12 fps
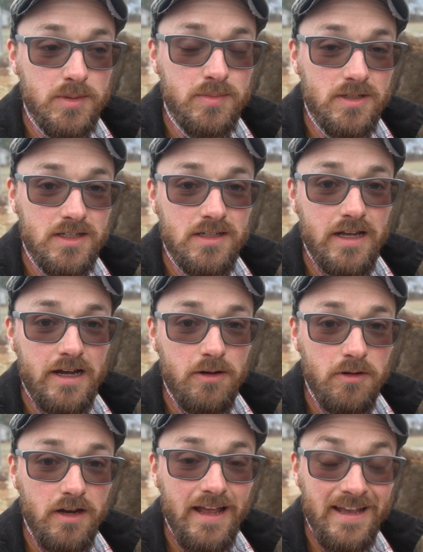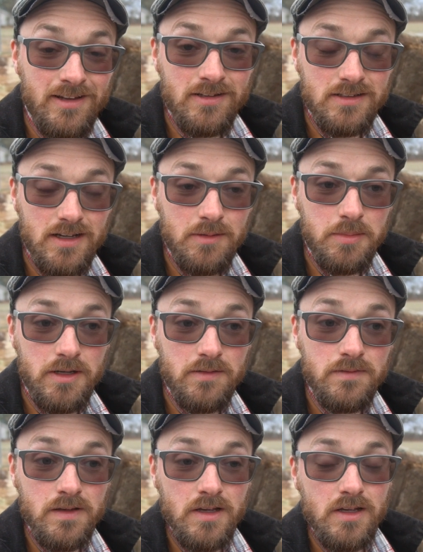putting our hay on top of.